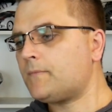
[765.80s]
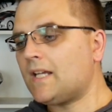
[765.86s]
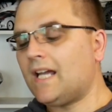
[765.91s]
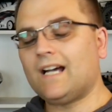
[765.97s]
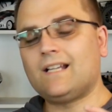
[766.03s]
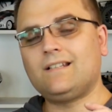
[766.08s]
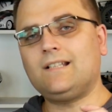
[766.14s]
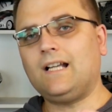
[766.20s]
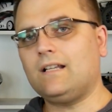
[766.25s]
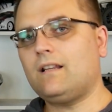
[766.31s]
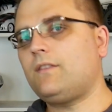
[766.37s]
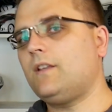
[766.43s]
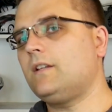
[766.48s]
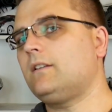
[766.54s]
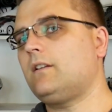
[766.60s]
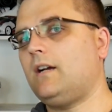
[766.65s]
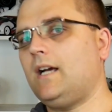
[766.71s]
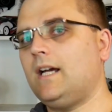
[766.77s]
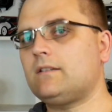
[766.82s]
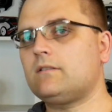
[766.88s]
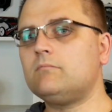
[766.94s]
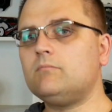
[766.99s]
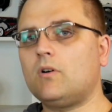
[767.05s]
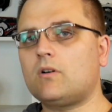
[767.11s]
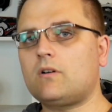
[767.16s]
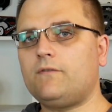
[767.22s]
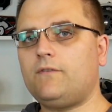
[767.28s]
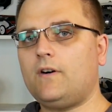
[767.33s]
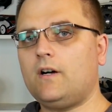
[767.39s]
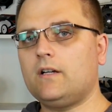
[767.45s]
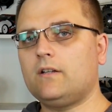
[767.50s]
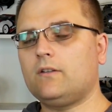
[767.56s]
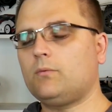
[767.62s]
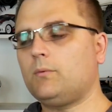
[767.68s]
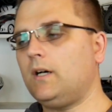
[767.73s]
Another thing that I had to
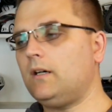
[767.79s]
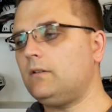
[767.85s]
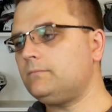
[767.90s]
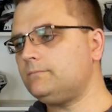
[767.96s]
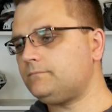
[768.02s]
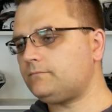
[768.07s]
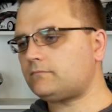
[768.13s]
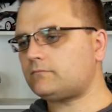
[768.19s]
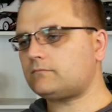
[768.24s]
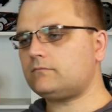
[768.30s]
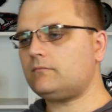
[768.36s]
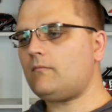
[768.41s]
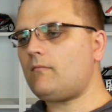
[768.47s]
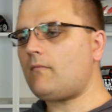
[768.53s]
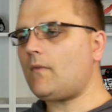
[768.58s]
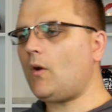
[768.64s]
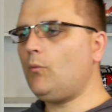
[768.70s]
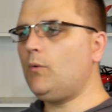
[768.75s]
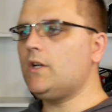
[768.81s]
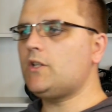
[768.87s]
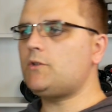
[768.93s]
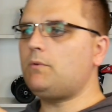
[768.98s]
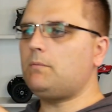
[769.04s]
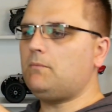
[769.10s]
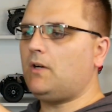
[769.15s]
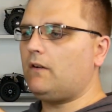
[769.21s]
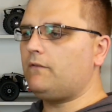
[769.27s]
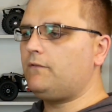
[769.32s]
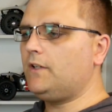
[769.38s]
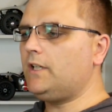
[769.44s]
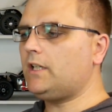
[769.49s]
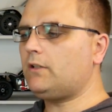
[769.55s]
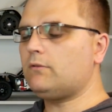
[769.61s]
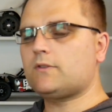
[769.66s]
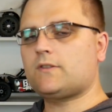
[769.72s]
modify as well was with my
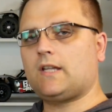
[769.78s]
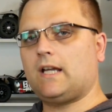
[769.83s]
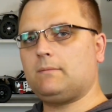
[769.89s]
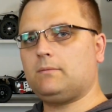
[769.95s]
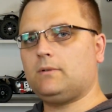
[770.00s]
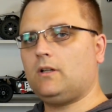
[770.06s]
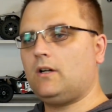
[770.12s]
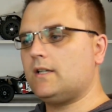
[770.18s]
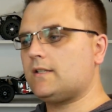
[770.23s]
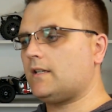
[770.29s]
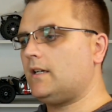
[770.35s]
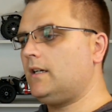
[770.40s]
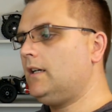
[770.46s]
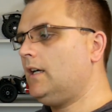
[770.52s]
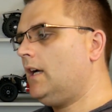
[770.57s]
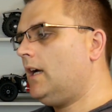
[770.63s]
vertical stabilizer.